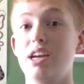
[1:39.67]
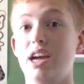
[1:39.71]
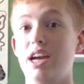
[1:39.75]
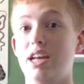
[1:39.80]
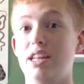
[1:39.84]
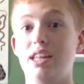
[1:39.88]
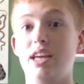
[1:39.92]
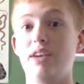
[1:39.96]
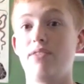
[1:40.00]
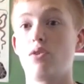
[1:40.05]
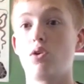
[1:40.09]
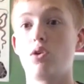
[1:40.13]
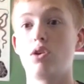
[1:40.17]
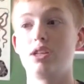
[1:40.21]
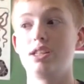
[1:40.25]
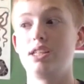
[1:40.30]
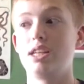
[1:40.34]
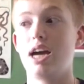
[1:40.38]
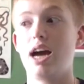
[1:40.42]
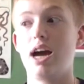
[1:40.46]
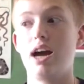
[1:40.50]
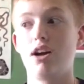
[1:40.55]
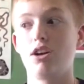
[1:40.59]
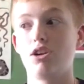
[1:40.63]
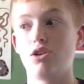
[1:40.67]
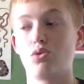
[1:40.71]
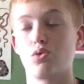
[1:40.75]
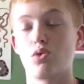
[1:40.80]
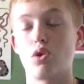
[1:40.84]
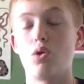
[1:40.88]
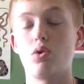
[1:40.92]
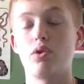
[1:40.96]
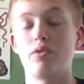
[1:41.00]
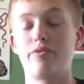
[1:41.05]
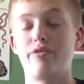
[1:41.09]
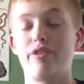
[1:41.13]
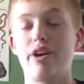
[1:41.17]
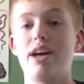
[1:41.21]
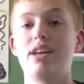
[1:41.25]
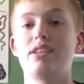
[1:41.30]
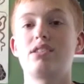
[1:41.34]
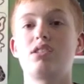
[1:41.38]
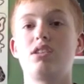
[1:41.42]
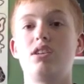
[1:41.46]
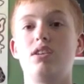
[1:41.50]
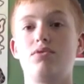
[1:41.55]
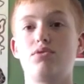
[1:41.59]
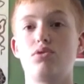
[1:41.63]
and they've already grown
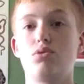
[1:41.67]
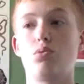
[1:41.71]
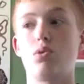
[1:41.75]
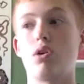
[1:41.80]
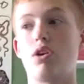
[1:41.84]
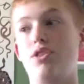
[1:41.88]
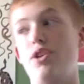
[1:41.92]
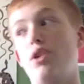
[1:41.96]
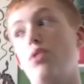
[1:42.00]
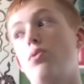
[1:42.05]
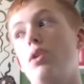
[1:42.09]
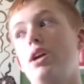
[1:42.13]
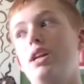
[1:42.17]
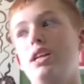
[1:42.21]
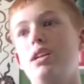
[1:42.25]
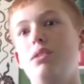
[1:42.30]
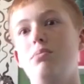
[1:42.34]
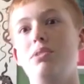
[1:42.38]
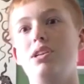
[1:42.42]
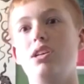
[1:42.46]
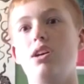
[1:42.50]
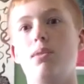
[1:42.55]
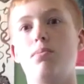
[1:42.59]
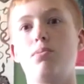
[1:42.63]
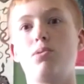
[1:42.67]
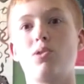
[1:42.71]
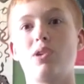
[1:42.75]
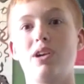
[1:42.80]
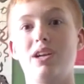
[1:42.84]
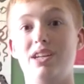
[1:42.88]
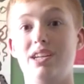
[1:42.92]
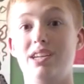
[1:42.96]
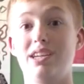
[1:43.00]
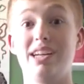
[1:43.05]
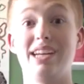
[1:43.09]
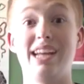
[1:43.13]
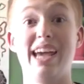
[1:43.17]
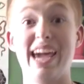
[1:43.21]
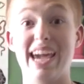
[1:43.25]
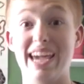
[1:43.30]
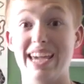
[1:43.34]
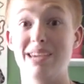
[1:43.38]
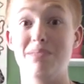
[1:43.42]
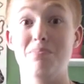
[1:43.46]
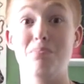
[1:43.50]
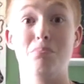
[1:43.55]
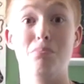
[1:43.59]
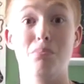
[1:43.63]
fast enough to where they're ready to be upgraded in
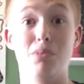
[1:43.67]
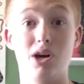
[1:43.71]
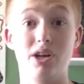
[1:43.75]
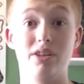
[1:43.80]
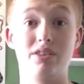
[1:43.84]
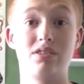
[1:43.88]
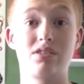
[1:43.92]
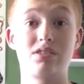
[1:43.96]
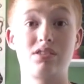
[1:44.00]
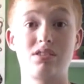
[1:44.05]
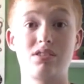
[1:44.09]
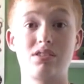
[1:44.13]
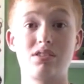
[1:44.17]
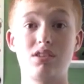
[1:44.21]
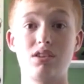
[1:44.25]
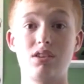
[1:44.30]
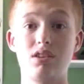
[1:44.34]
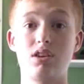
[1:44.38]
8 months